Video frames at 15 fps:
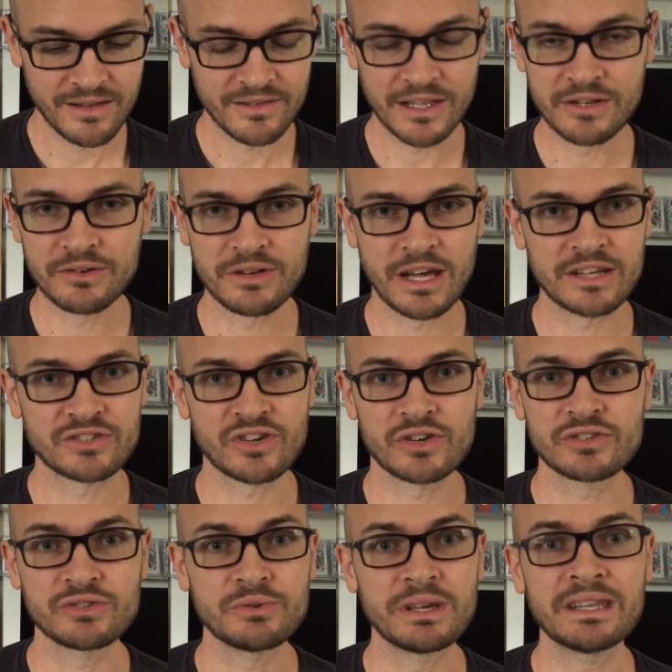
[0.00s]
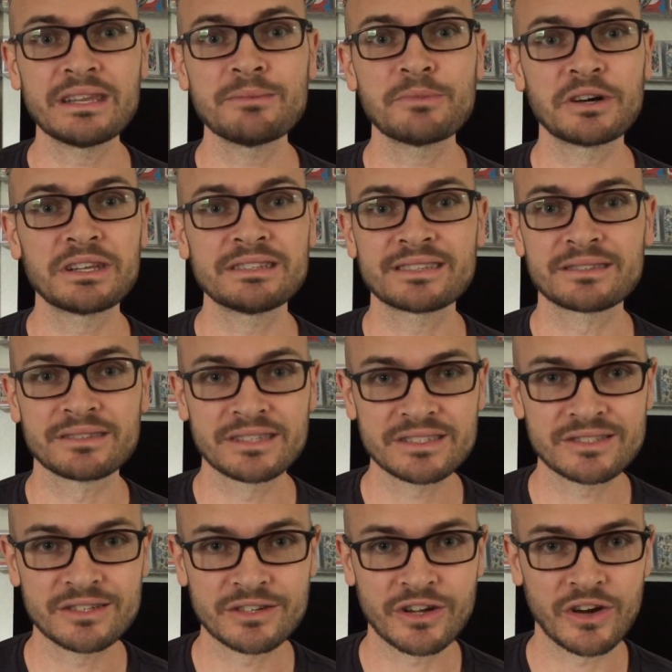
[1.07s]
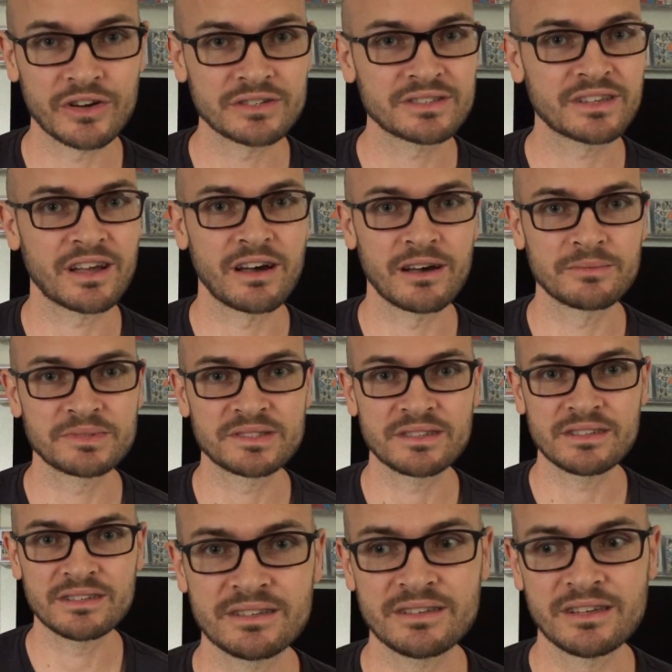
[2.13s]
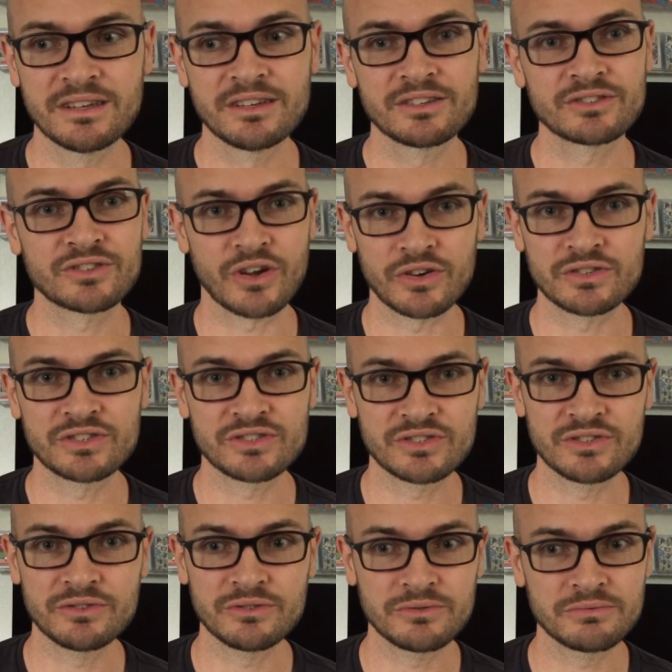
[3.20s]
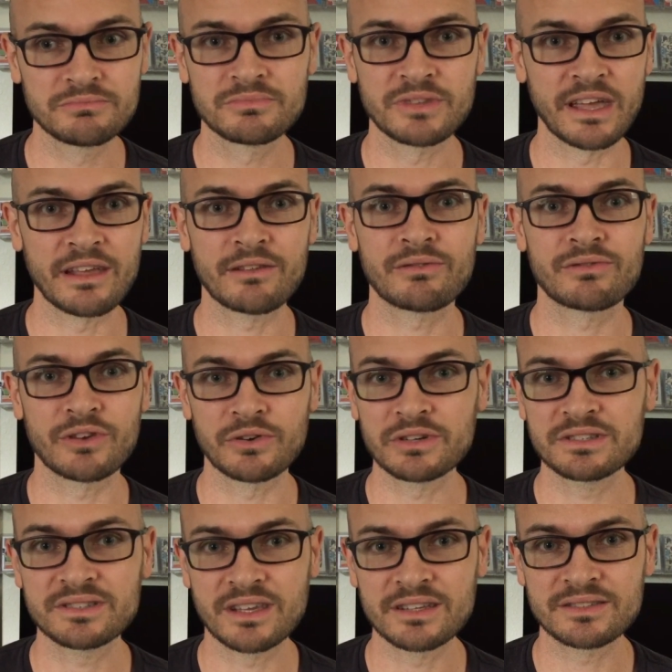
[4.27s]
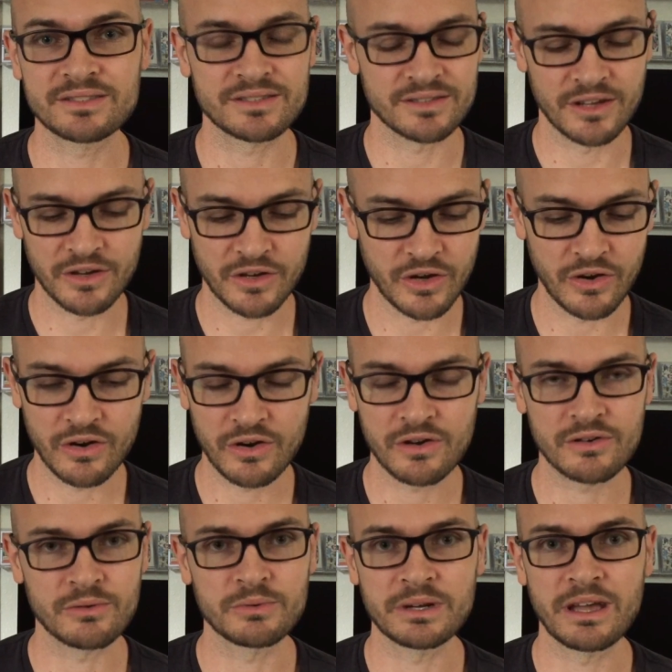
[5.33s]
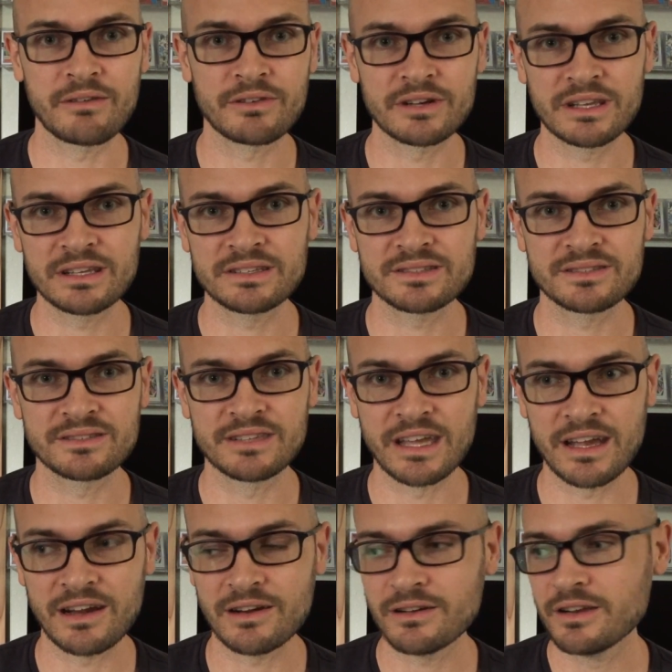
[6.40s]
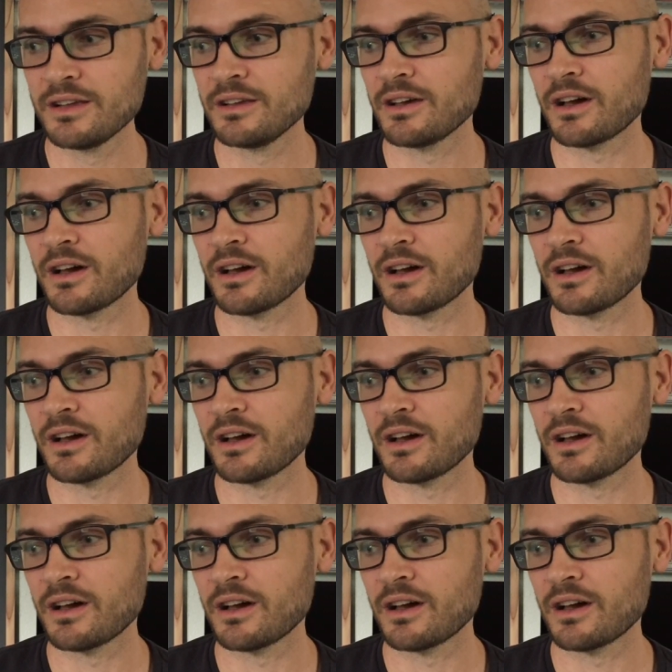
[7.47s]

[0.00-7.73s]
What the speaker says: They do not charge you any money to list your cards. COMC charges you like 30 cents a card or whatever it is there.